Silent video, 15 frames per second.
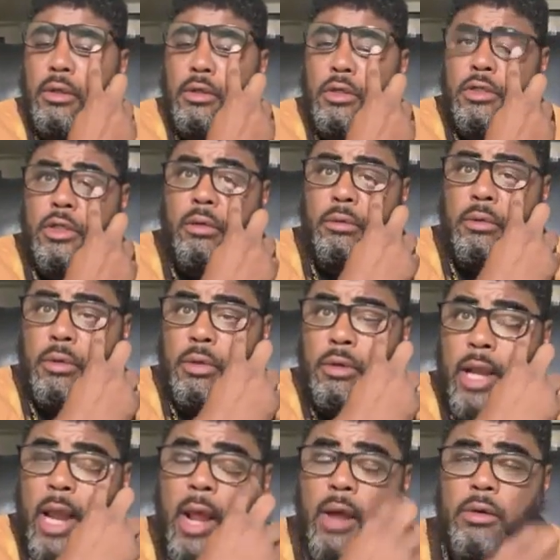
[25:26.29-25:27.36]
So
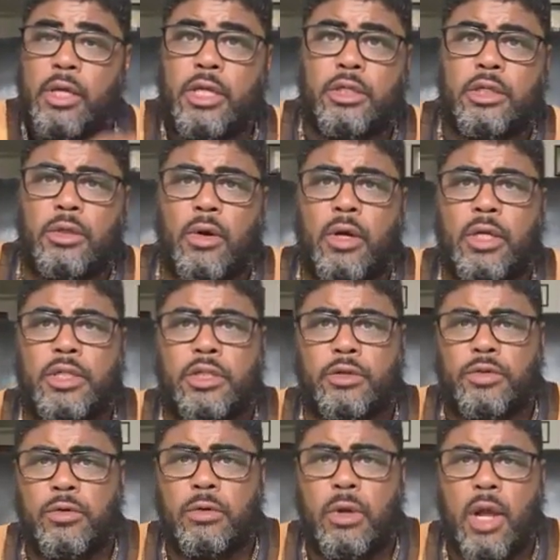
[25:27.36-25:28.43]
now he's showing his
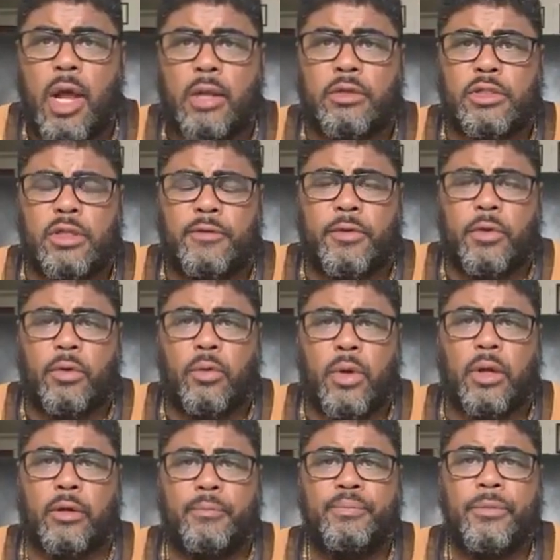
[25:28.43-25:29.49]
true colors, if you
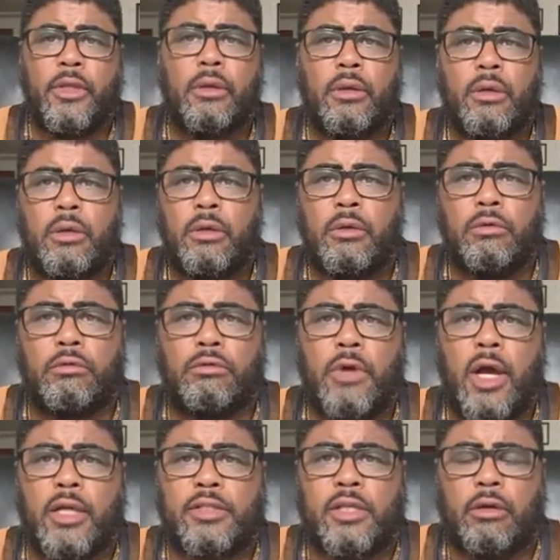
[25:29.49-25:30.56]
will.
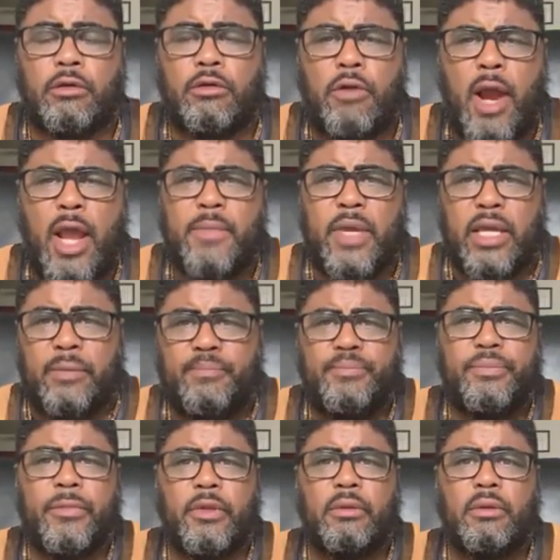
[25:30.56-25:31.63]
Rust, grimy.
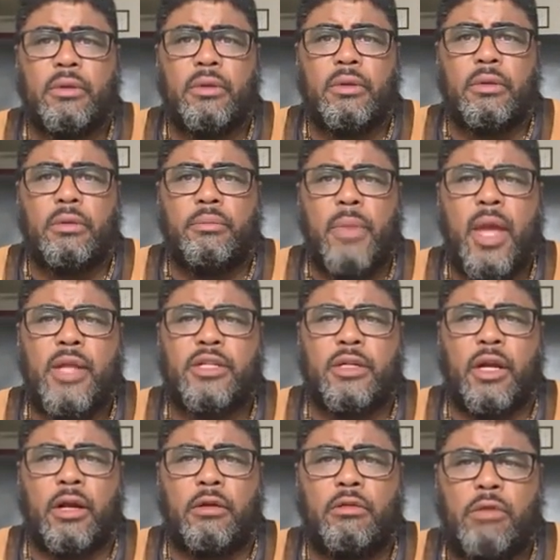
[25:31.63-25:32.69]
Imagine
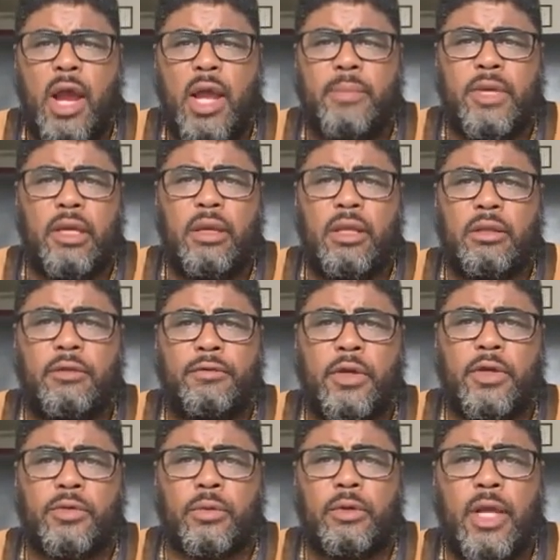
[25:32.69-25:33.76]
a grimy individual.